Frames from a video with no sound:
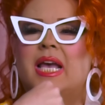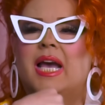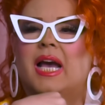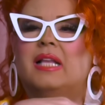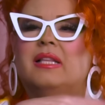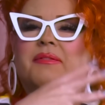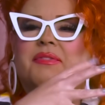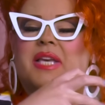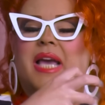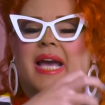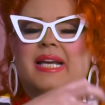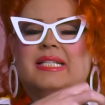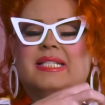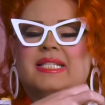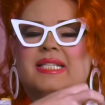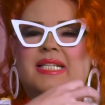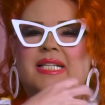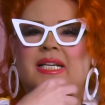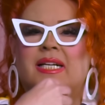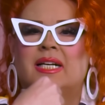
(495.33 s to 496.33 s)
I love the
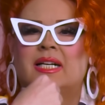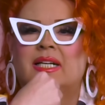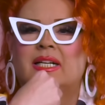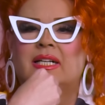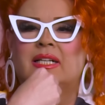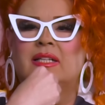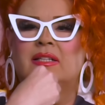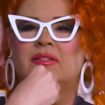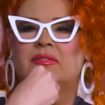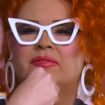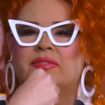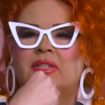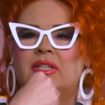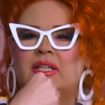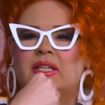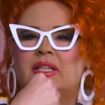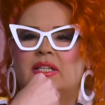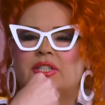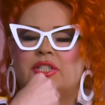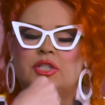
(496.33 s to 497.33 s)
idea of,
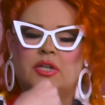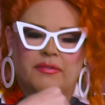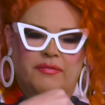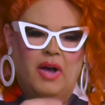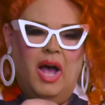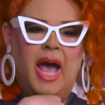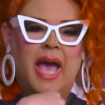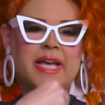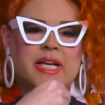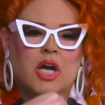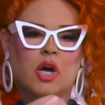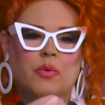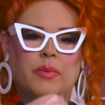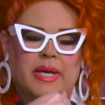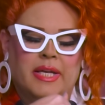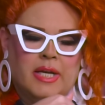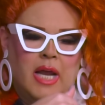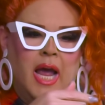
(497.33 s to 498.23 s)
if I go in,